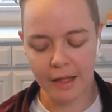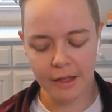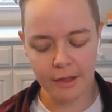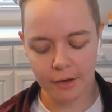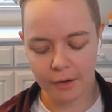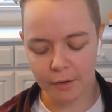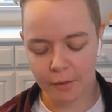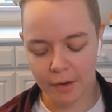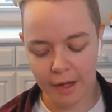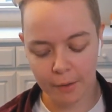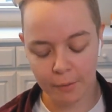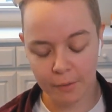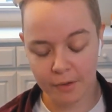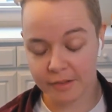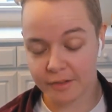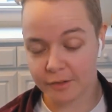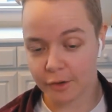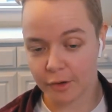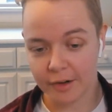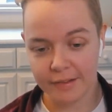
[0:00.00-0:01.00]
You know, it
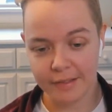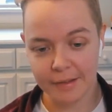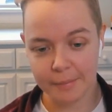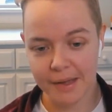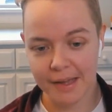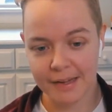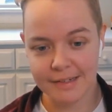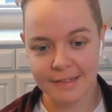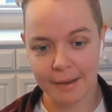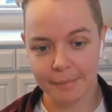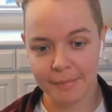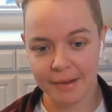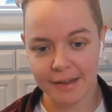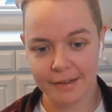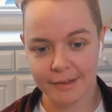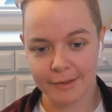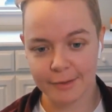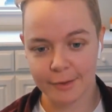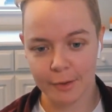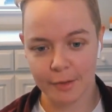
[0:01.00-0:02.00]
was during the
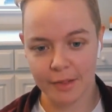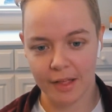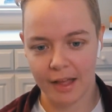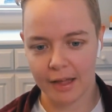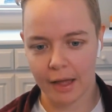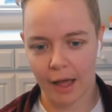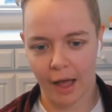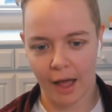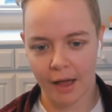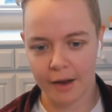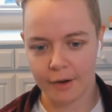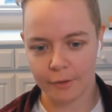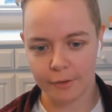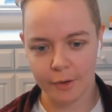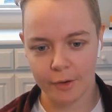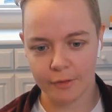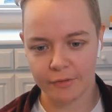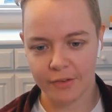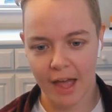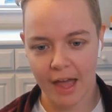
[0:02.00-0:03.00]
pandemic, so like I don't
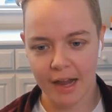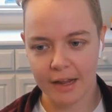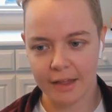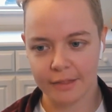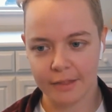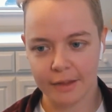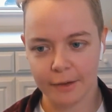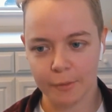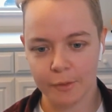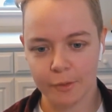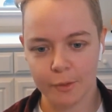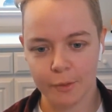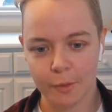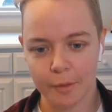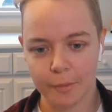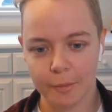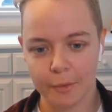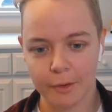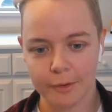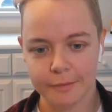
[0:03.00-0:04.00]
know if anything was
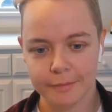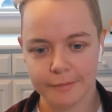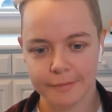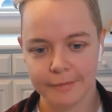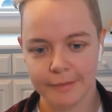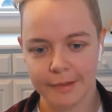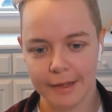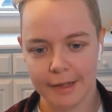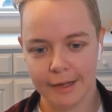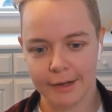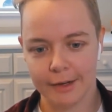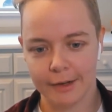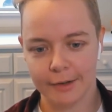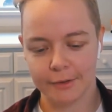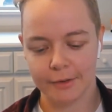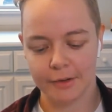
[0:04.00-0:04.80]
normal, you know.